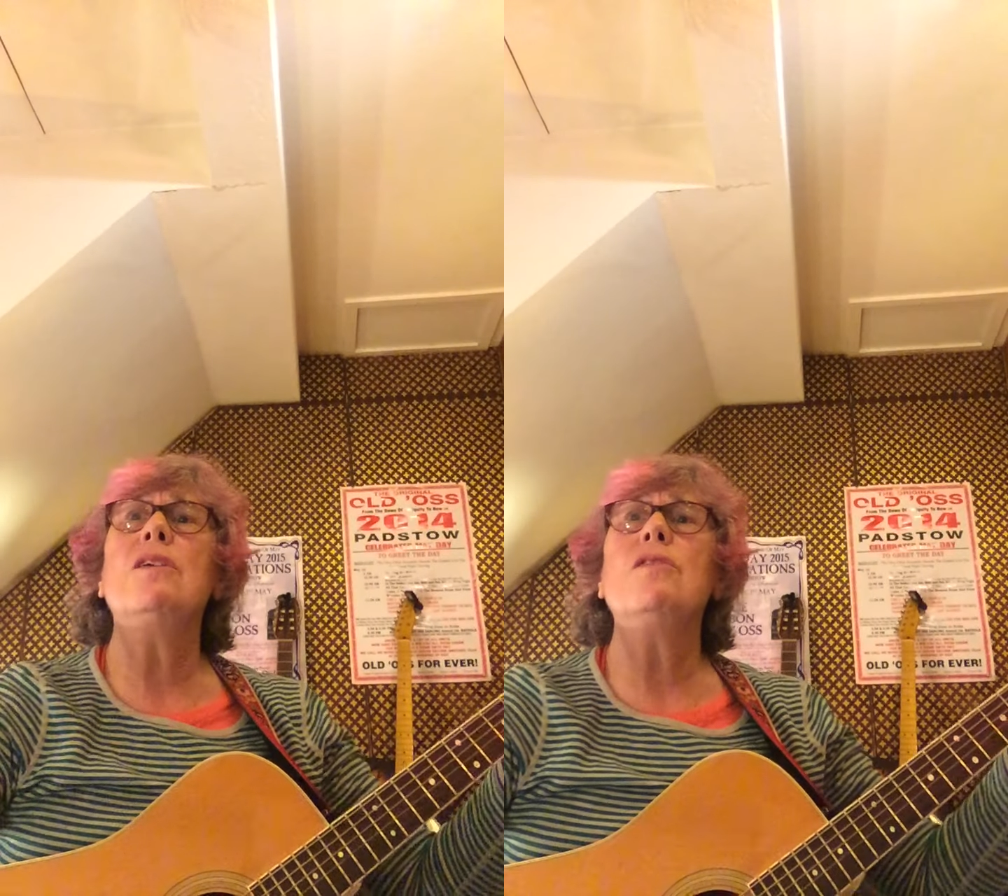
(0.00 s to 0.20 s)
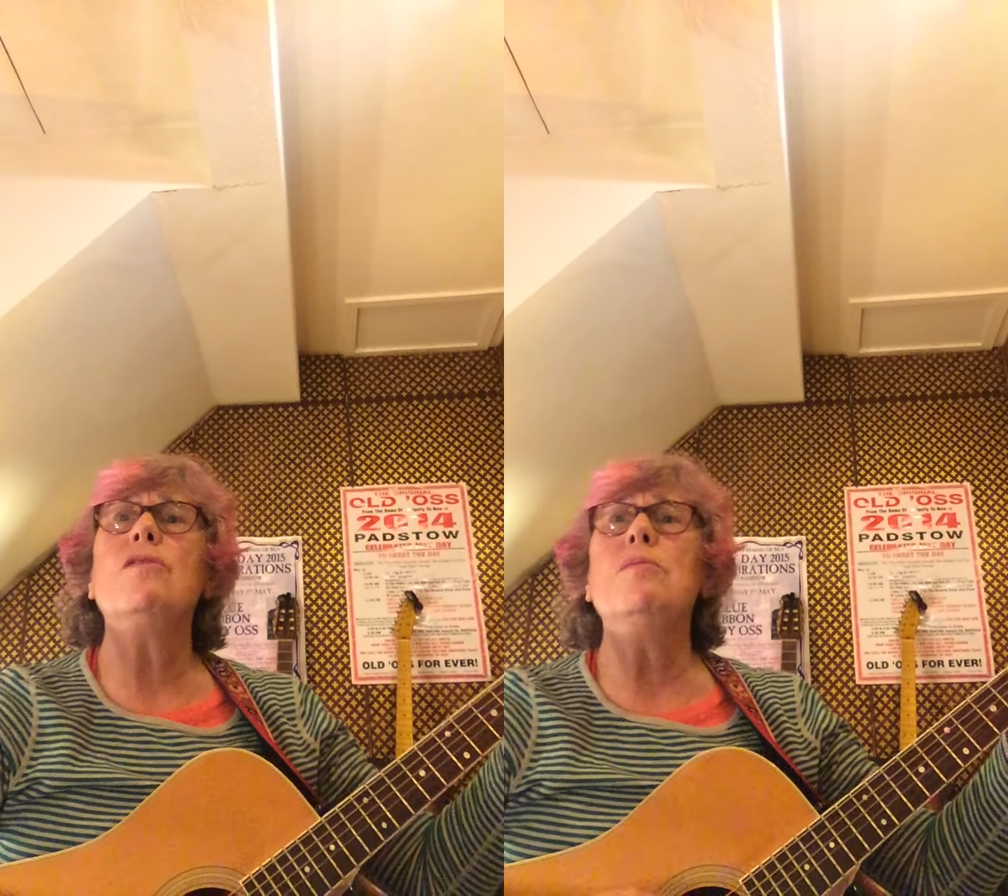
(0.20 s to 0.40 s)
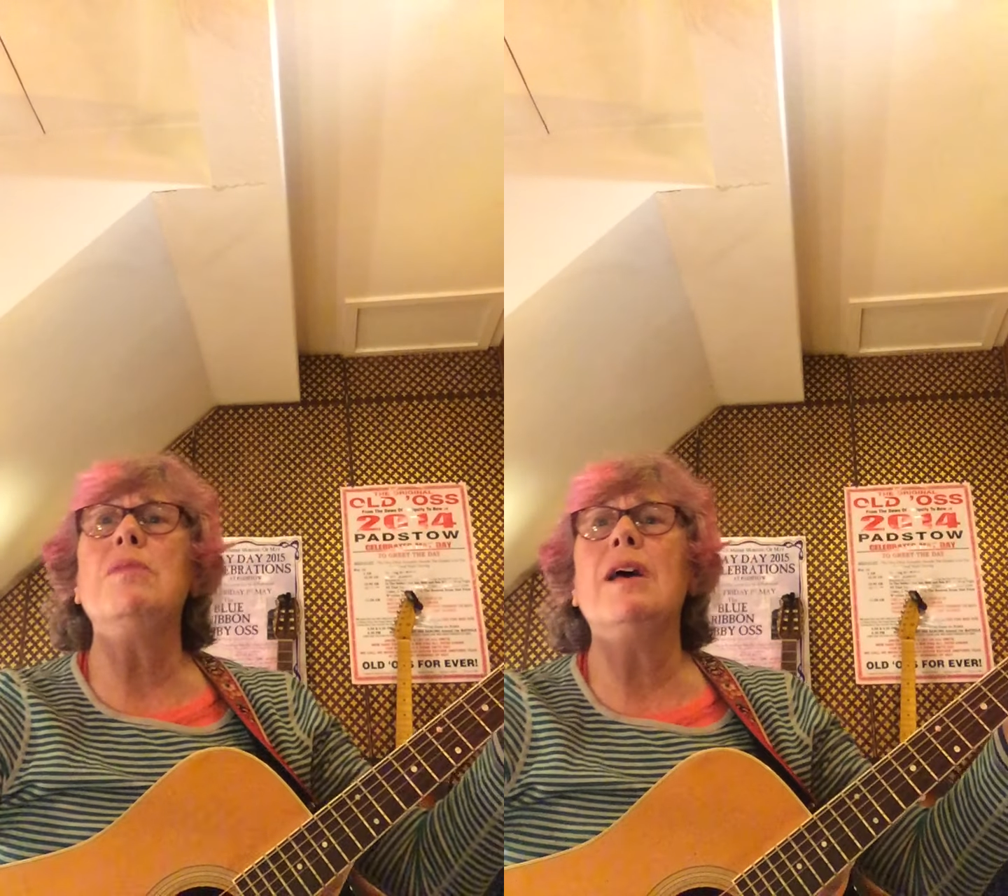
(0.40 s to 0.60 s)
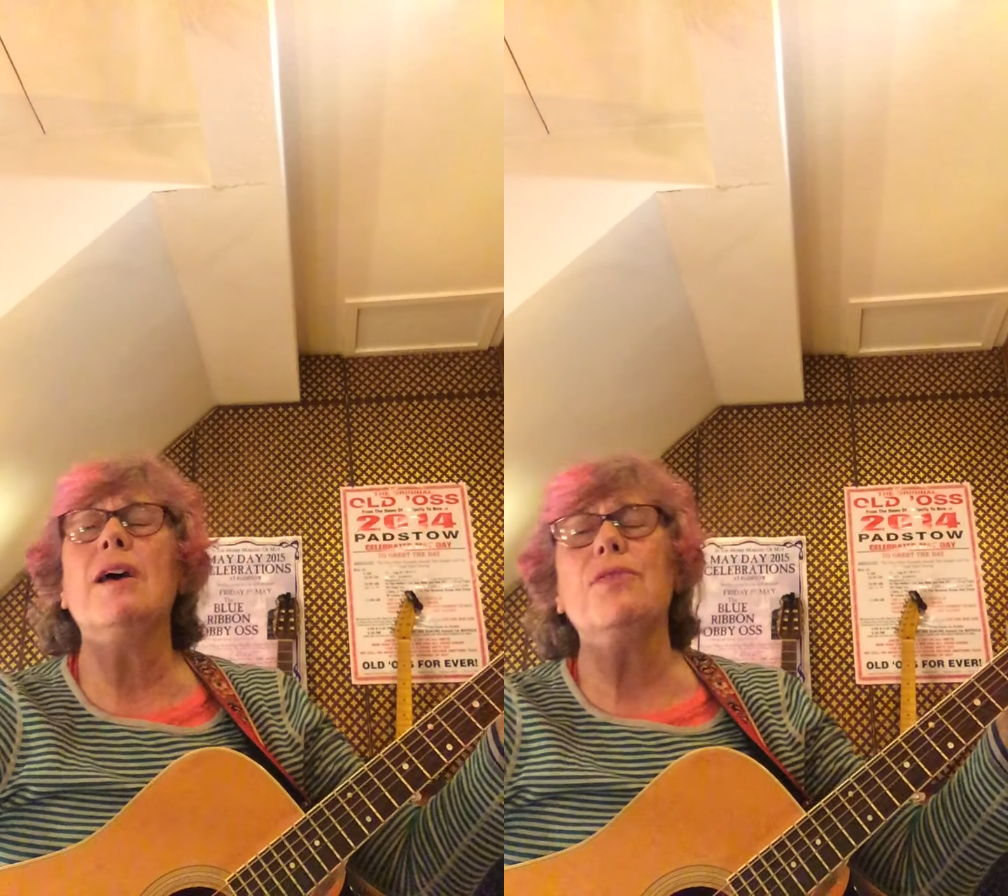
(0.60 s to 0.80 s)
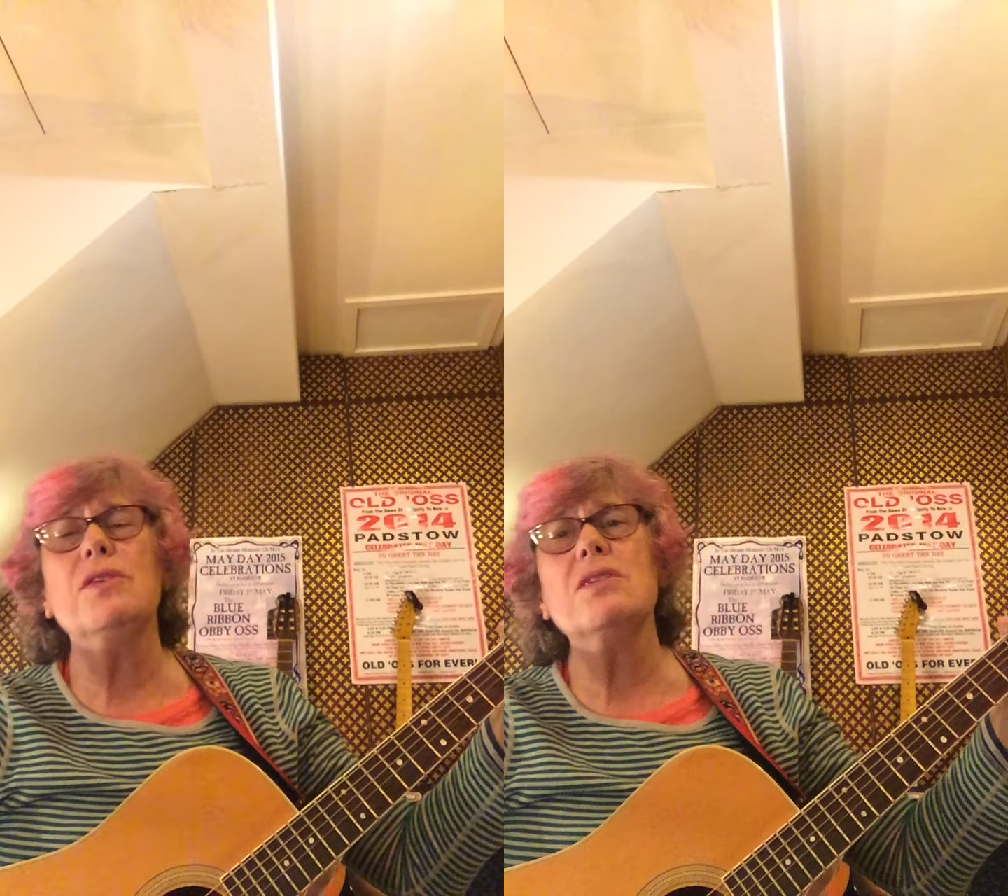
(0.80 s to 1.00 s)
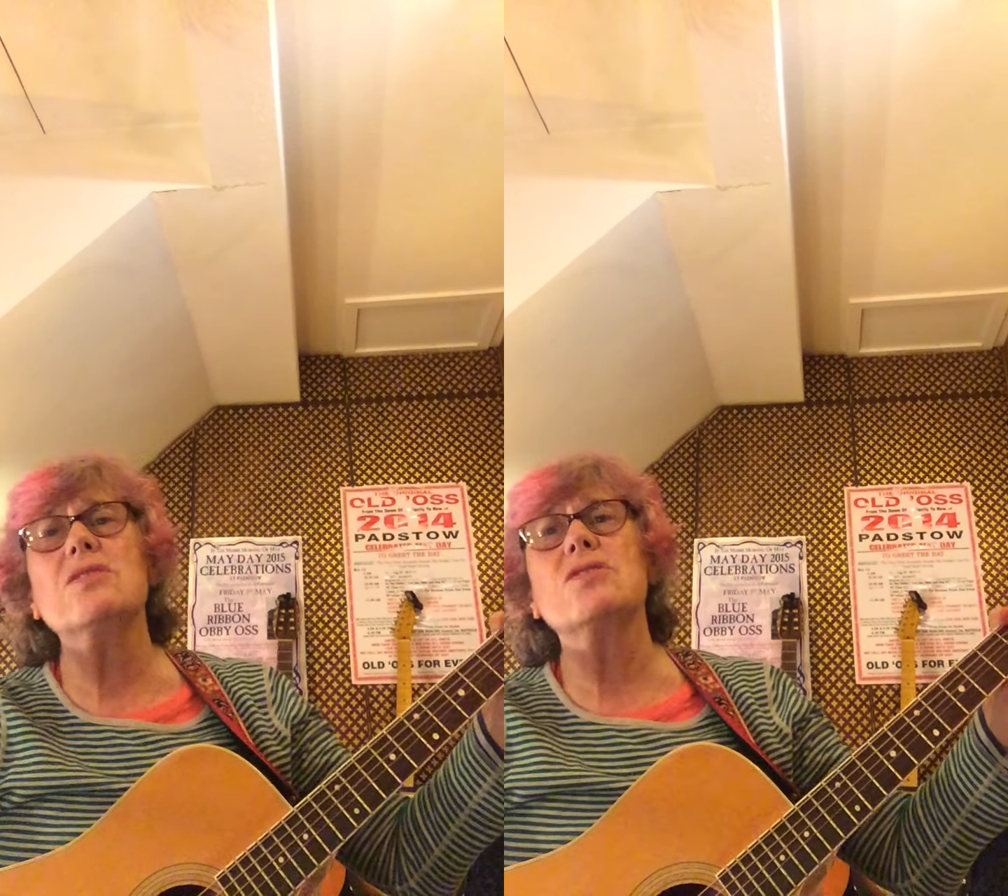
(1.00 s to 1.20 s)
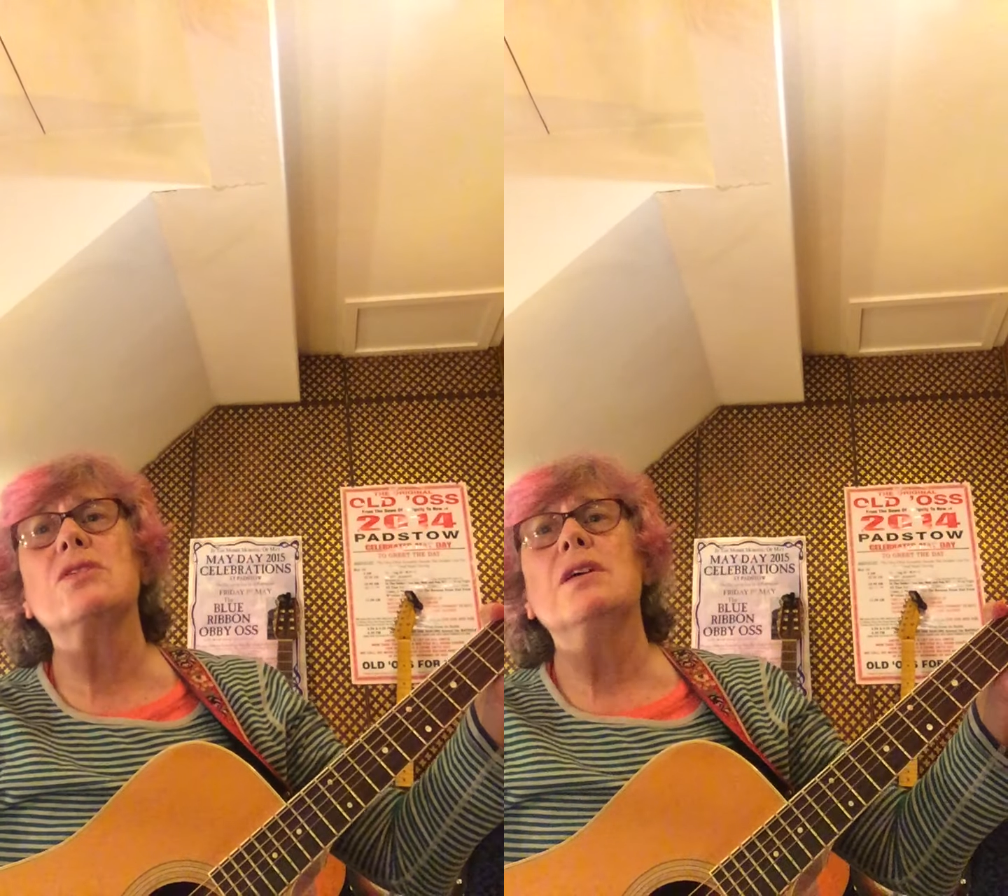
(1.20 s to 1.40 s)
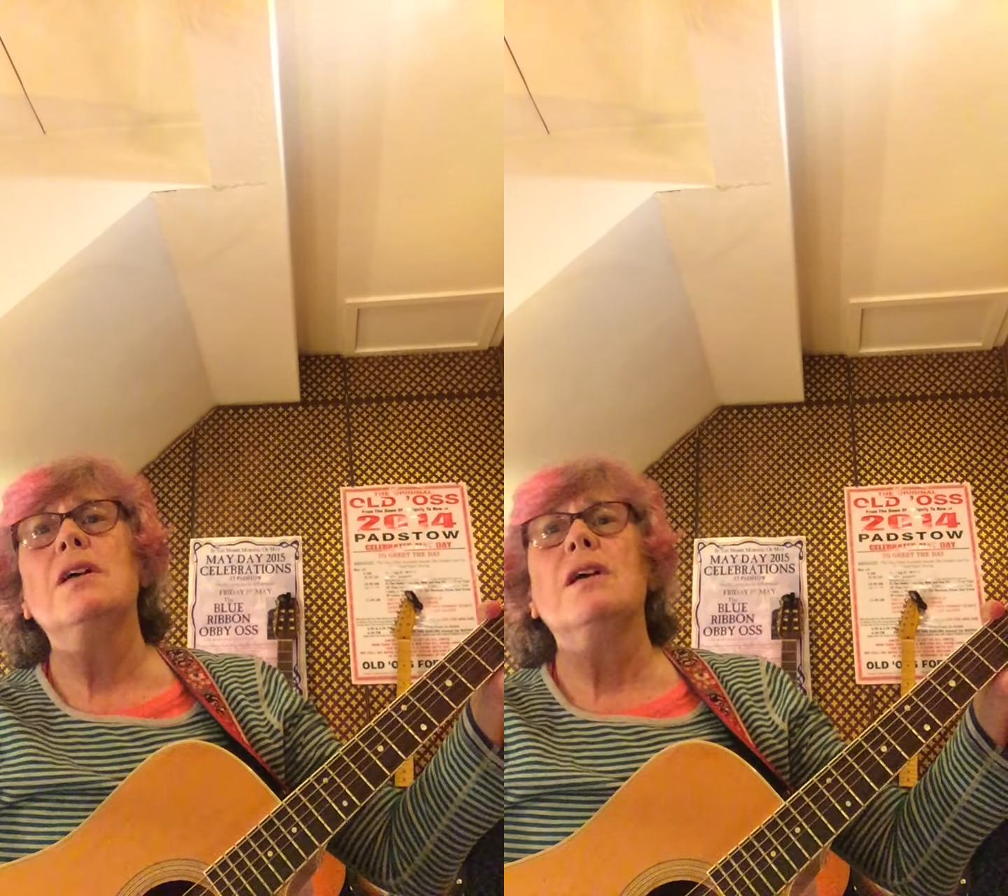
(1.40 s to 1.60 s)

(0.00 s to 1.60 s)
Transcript: of methods